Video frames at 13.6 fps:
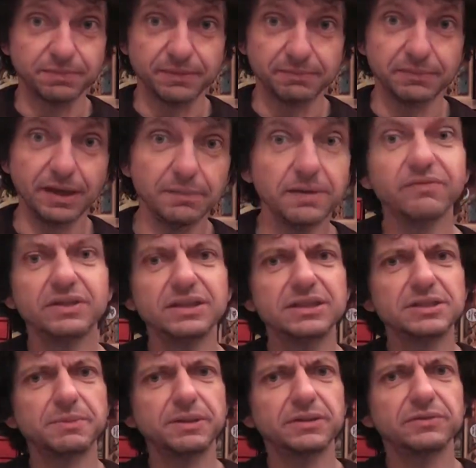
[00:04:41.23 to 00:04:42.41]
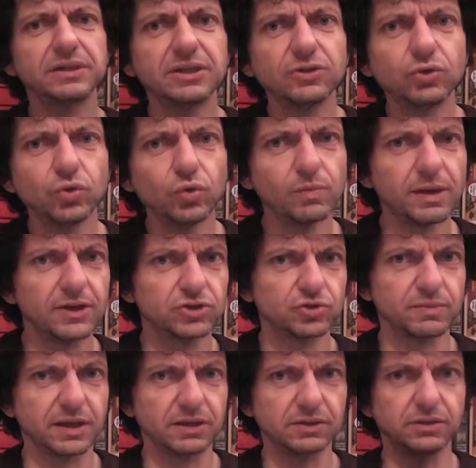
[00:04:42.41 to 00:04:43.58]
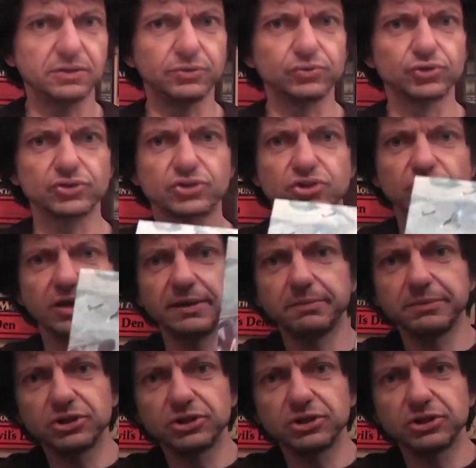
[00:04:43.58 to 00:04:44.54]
But maybe I've anticipated already too much of my conclusions. So let